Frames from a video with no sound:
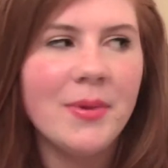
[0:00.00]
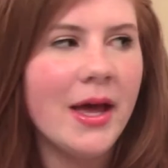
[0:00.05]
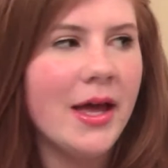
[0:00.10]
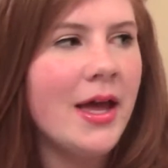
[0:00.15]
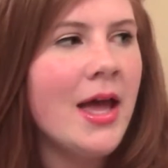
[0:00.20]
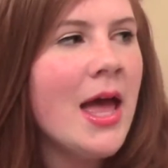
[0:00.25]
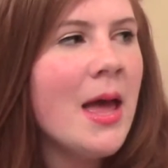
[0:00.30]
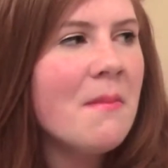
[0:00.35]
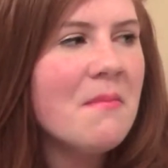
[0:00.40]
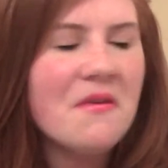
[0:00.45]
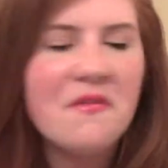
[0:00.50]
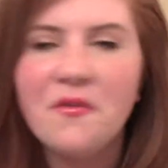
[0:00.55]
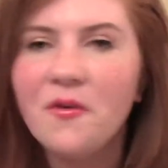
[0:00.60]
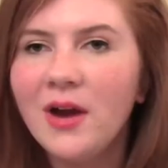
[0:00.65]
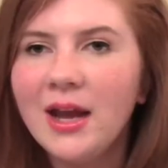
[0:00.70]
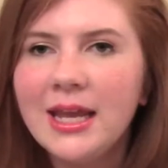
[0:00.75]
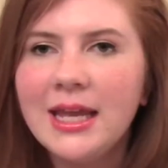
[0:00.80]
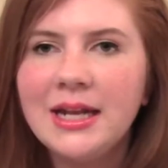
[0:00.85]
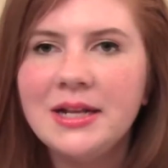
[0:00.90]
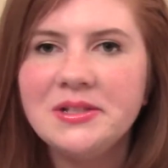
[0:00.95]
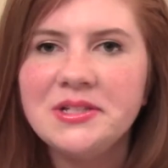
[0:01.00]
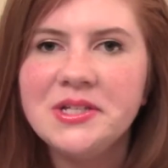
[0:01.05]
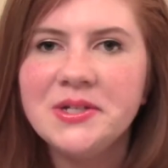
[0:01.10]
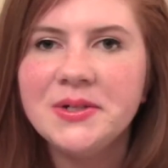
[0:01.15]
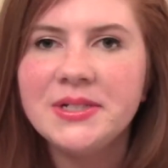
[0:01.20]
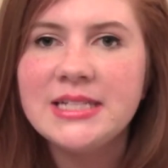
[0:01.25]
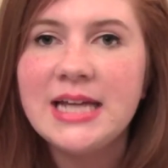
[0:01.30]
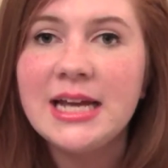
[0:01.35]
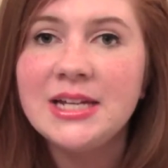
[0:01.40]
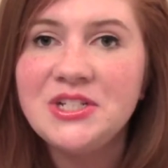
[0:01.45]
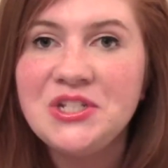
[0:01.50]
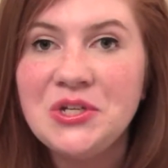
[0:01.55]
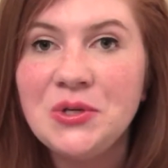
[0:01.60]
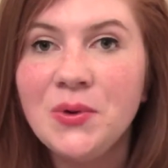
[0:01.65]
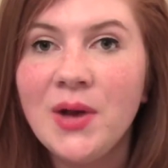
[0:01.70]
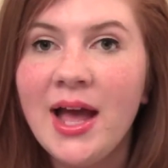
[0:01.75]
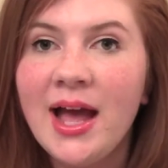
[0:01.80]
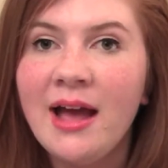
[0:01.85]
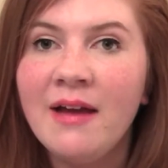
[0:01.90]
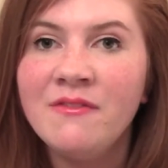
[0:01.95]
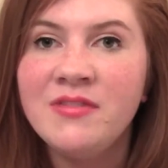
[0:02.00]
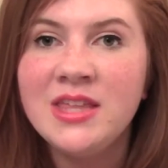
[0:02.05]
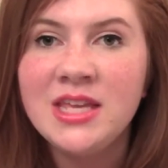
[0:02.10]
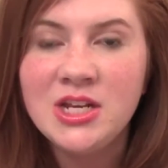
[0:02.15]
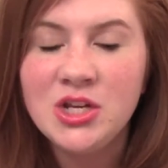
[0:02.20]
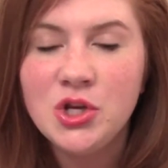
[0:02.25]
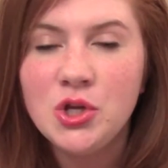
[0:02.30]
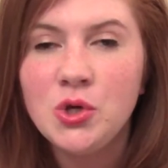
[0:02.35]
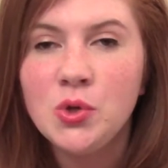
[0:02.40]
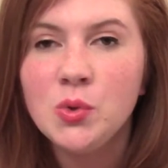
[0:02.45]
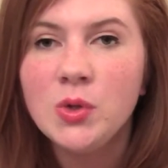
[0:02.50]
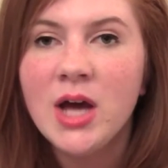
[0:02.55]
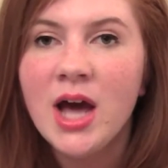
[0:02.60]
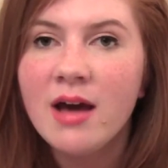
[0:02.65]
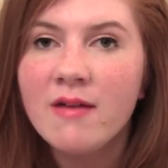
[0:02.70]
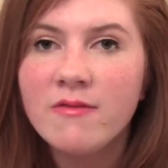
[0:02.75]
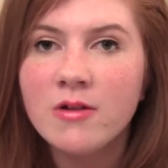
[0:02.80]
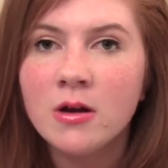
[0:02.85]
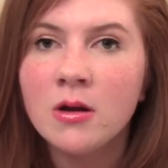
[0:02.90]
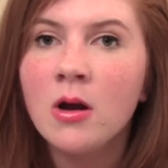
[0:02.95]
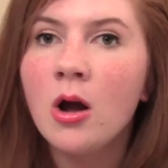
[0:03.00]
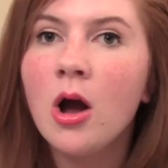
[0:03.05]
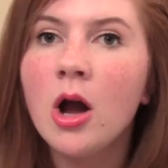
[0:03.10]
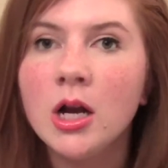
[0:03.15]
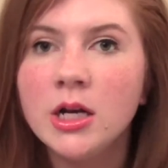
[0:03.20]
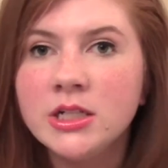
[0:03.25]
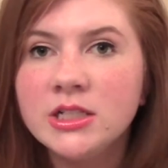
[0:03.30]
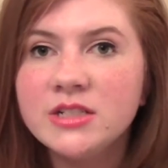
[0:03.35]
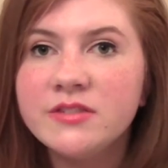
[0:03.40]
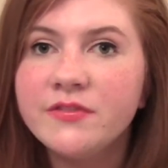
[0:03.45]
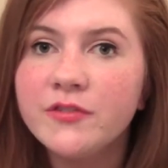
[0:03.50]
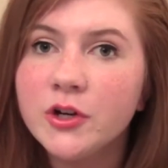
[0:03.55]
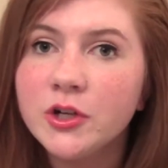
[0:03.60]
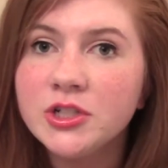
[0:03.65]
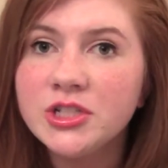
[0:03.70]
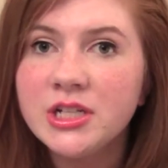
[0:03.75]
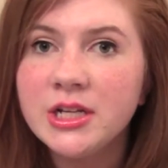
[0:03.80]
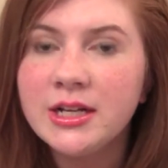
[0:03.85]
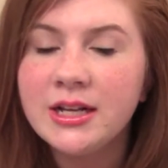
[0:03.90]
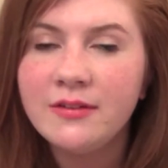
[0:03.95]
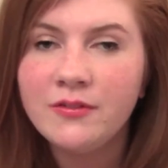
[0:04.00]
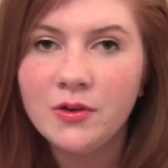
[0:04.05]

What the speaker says: But before I get into it, I do have the new cover art version.